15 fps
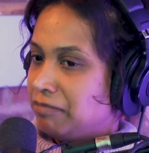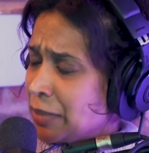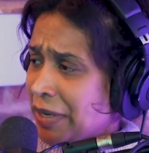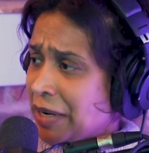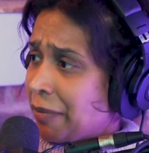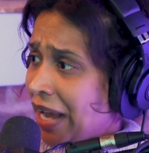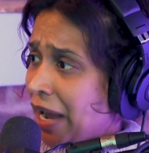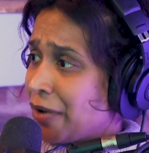
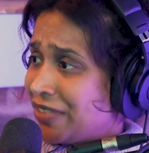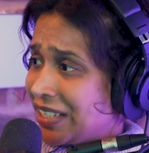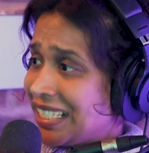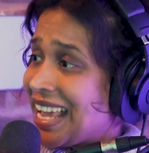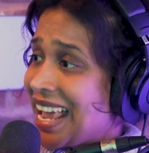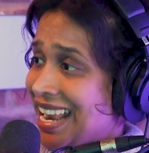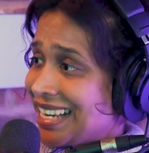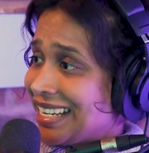He's been in power for
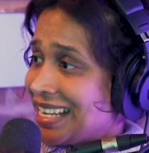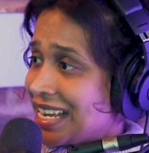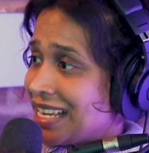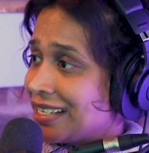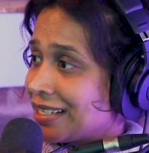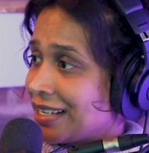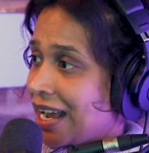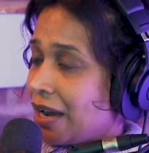10
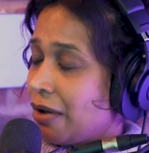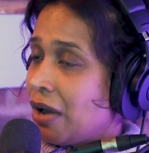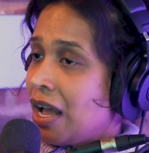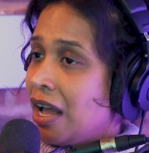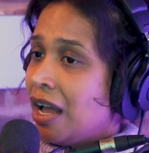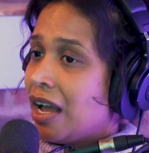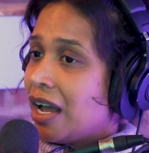years now.